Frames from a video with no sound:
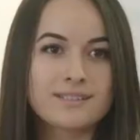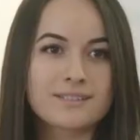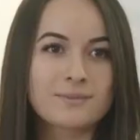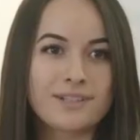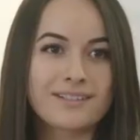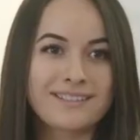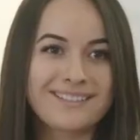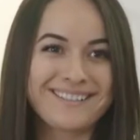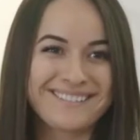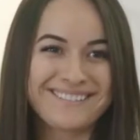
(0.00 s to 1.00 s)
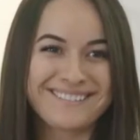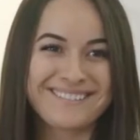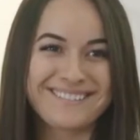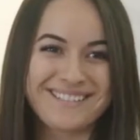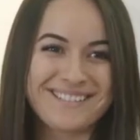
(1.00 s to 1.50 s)
this is what I need.
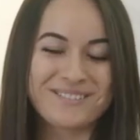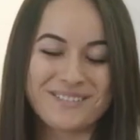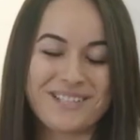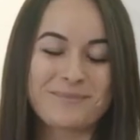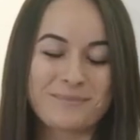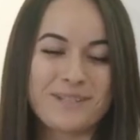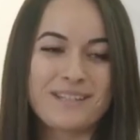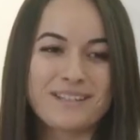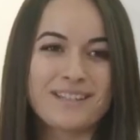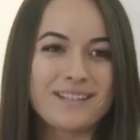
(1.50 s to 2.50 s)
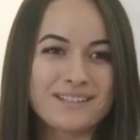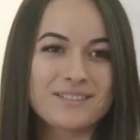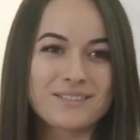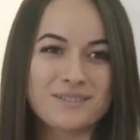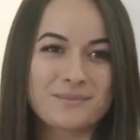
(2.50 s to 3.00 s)
This could help me get
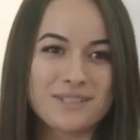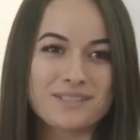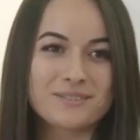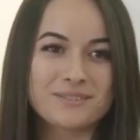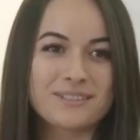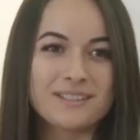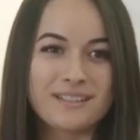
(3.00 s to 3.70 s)
into med school.